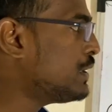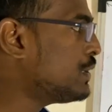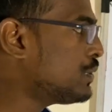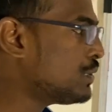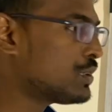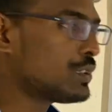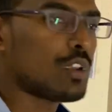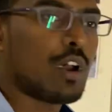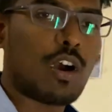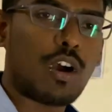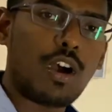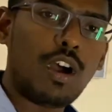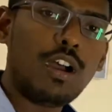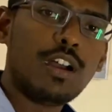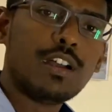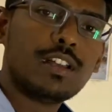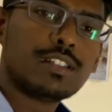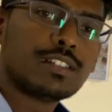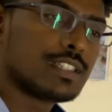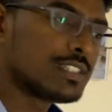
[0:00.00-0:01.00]
you saw
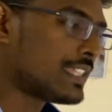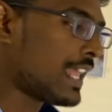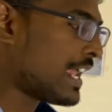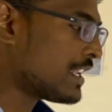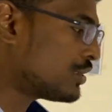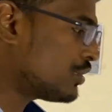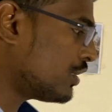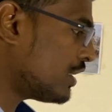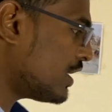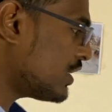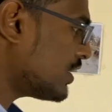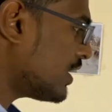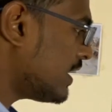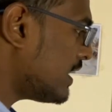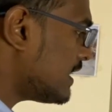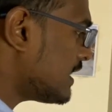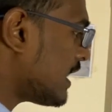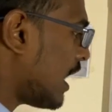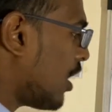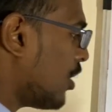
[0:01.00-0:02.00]
the saturation
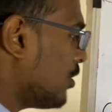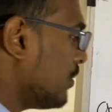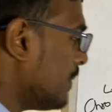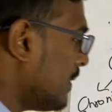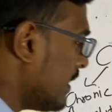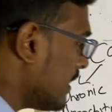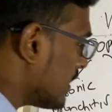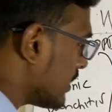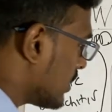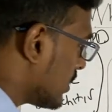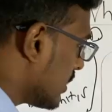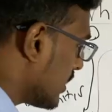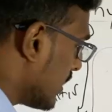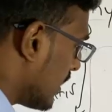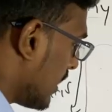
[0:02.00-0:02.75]
is how much?